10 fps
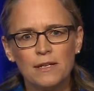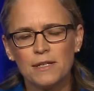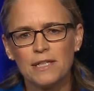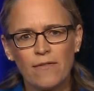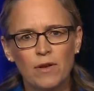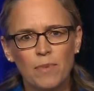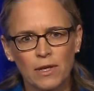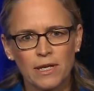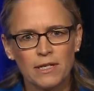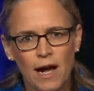$7
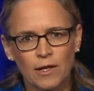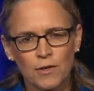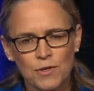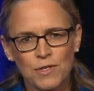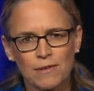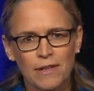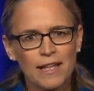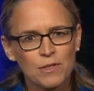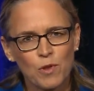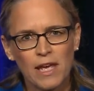billion. And
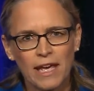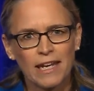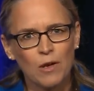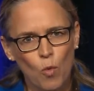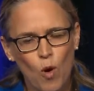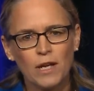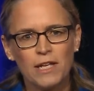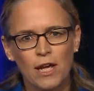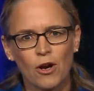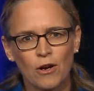that's what they get in 1
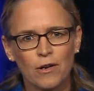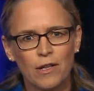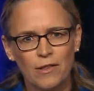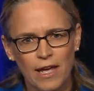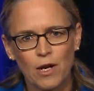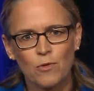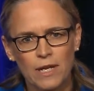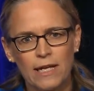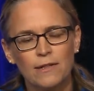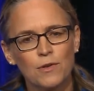year. They don't
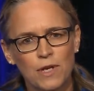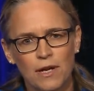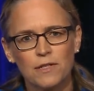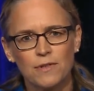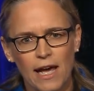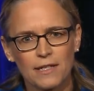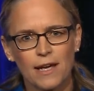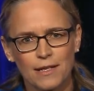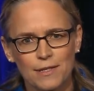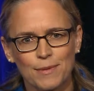need those kinds of tax
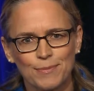cuts.